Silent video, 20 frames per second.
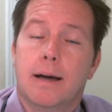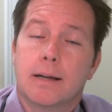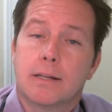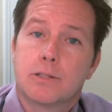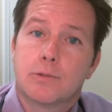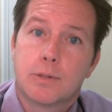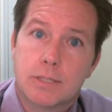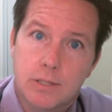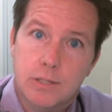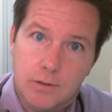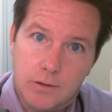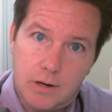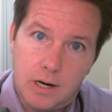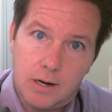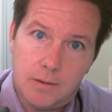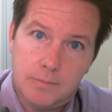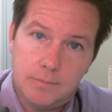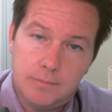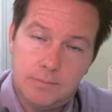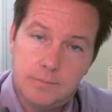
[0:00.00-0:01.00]
twist their
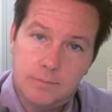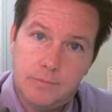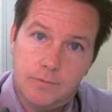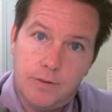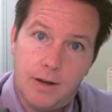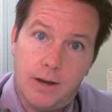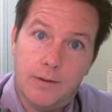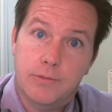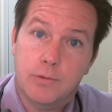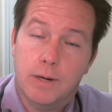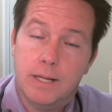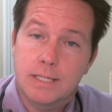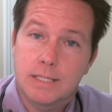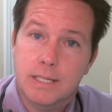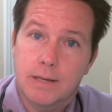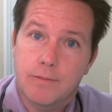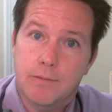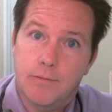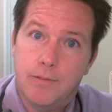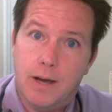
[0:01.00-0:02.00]
arm,
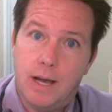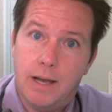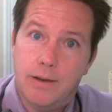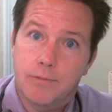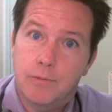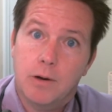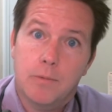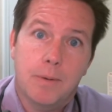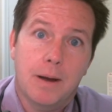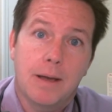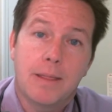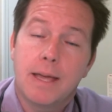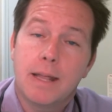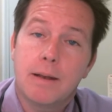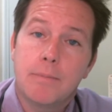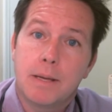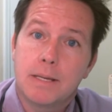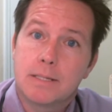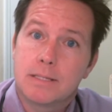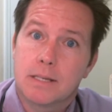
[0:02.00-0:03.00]
$527.5. Well, by then
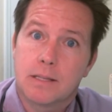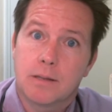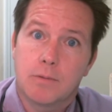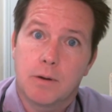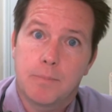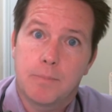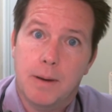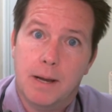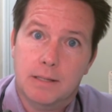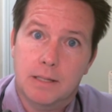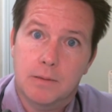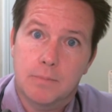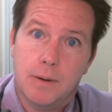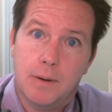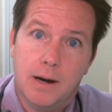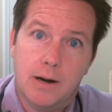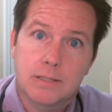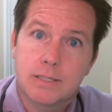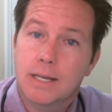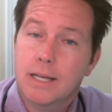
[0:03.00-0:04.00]
basically went back to the
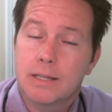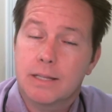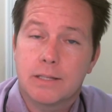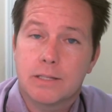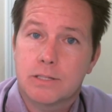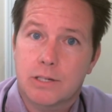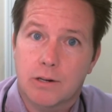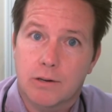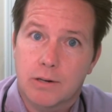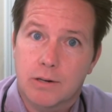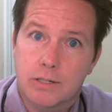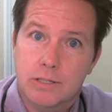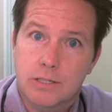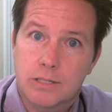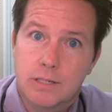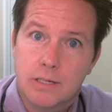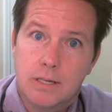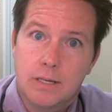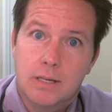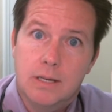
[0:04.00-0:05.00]
buyers. They got discouraged.